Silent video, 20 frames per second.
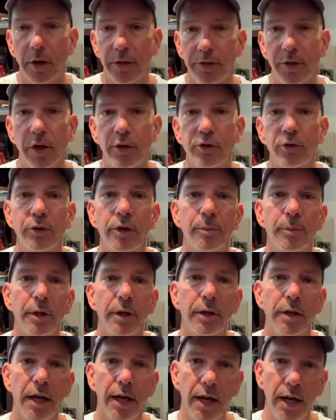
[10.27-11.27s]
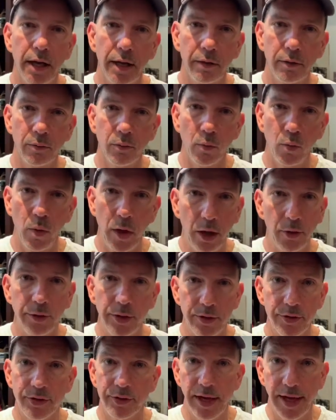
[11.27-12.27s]
treatment and
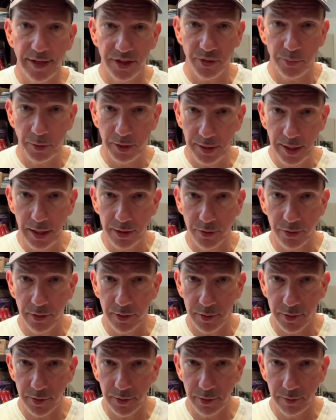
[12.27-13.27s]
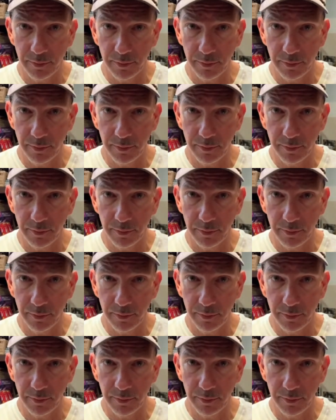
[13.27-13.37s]
wellness explanations,